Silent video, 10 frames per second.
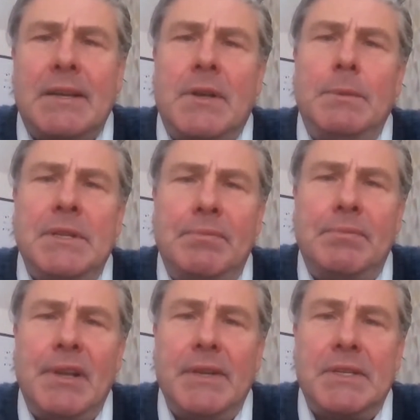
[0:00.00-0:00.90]
as I've
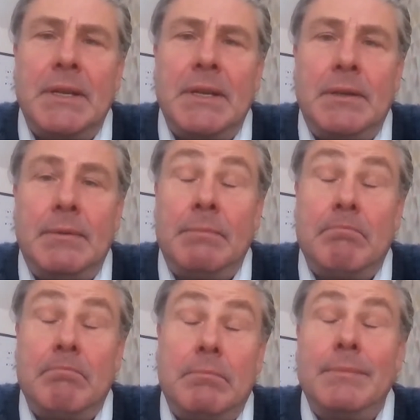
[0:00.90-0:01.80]
commented previously, you